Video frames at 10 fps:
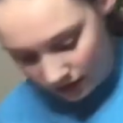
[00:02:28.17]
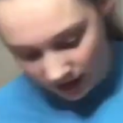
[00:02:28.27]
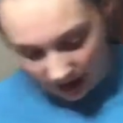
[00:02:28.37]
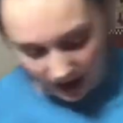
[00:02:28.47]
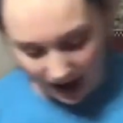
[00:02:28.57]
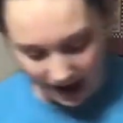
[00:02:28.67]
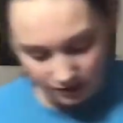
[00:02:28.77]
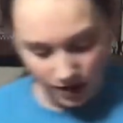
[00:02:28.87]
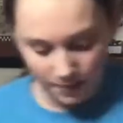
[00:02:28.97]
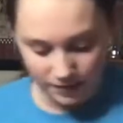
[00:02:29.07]
need a
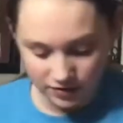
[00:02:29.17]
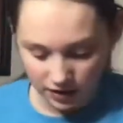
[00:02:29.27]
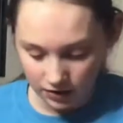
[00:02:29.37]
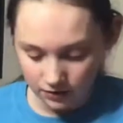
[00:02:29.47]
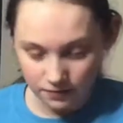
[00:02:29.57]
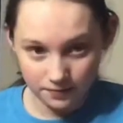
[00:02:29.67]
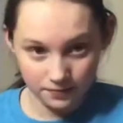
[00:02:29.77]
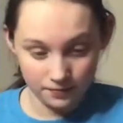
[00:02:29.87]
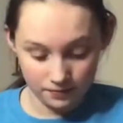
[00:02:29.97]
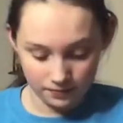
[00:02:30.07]
half cup of salt.
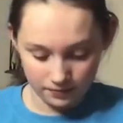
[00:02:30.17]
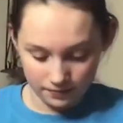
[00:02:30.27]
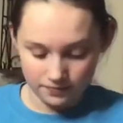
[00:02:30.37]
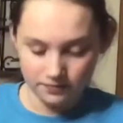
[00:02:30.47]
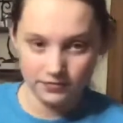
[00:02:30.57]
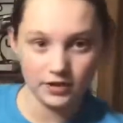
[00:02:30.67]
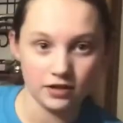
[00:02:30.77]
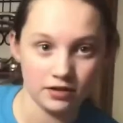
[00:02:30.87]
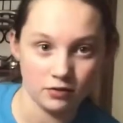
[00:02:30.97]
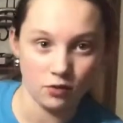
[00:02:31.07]

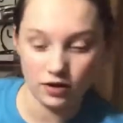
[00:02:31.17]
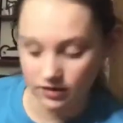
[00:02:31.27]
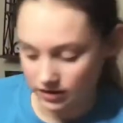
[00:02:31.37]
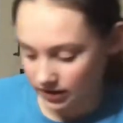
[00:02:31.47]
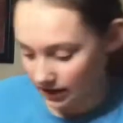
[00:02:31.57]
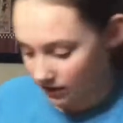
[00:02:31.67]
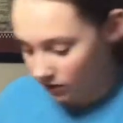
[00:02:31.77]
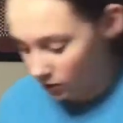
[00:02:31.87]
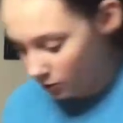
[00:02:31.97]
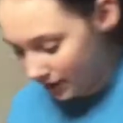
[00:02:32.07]
This is going to take a
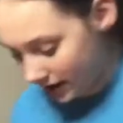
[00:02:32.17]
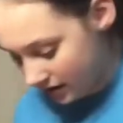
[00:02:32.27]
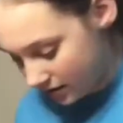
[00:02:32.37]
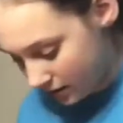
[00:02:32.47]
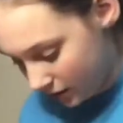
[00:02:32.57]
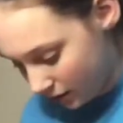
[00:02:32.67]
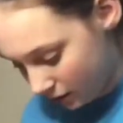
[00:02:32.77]
little bit, so.